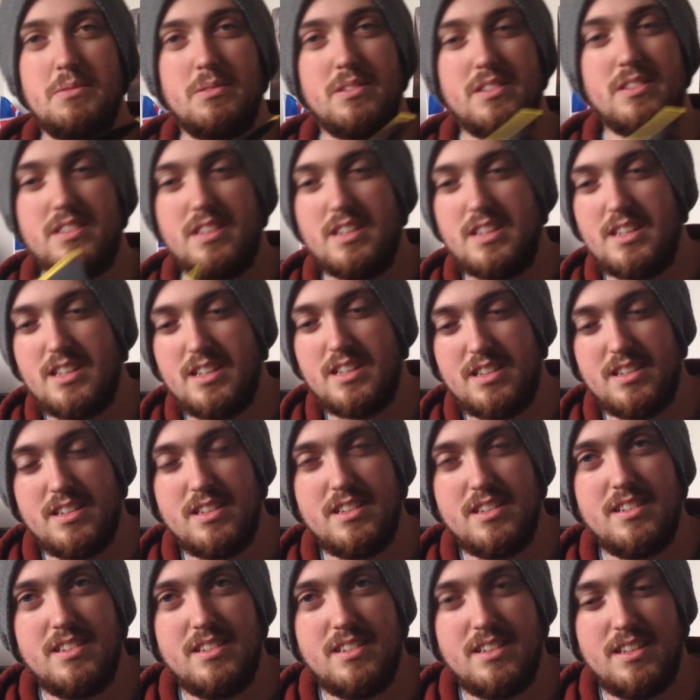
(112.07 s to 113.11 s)
ones here,
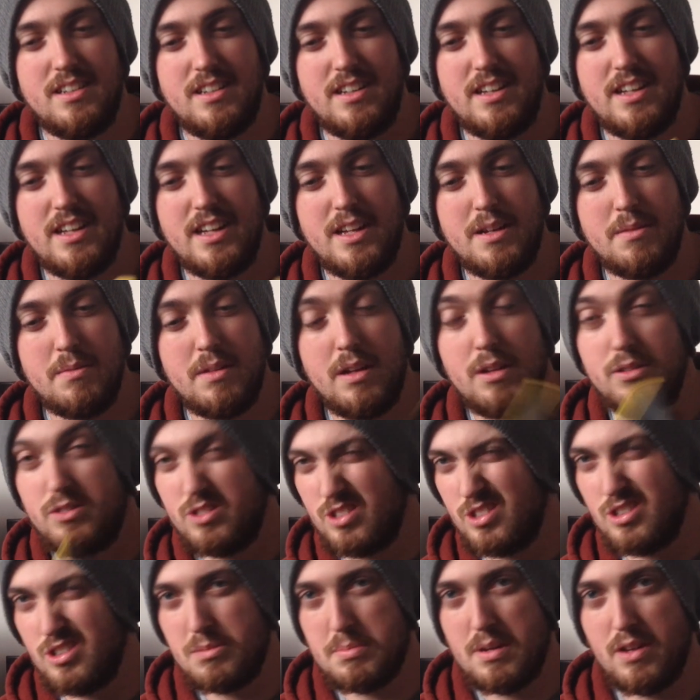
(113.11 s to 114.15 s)
and I'll
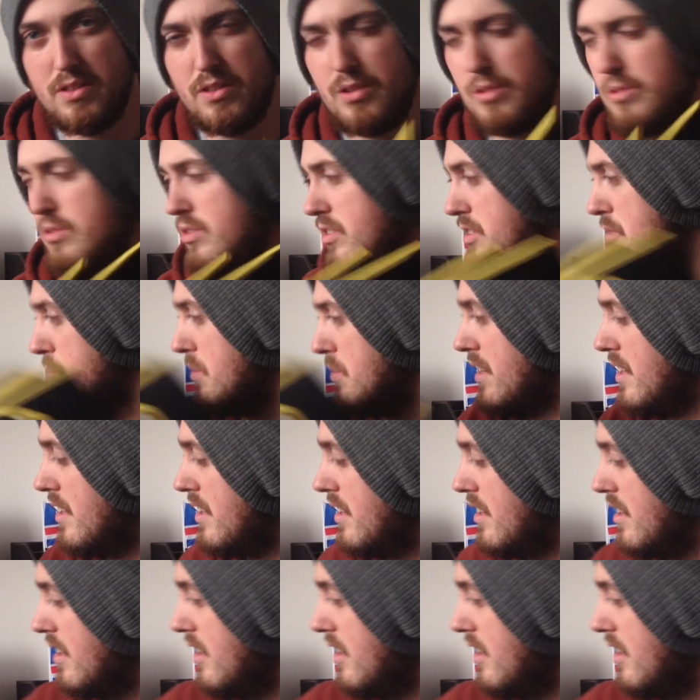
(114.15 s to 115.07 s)
talk about those in a minute.